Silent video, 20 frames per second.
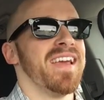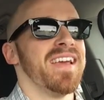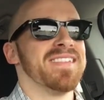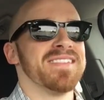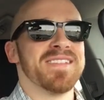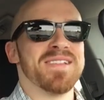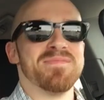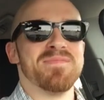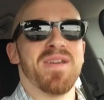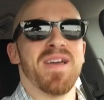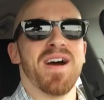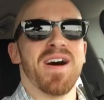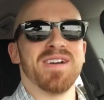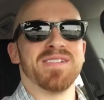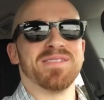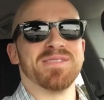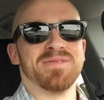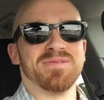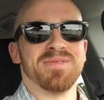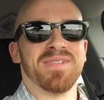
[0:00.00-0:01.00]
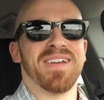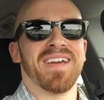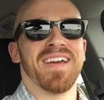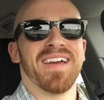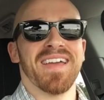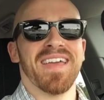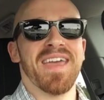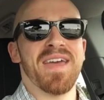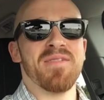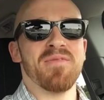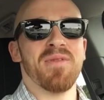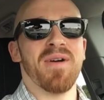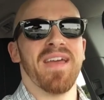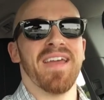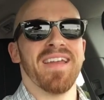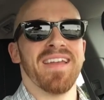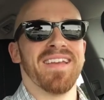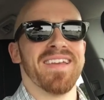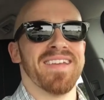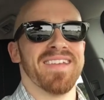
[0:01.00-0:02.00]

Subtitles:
It's gonna be awesome. Can't wait.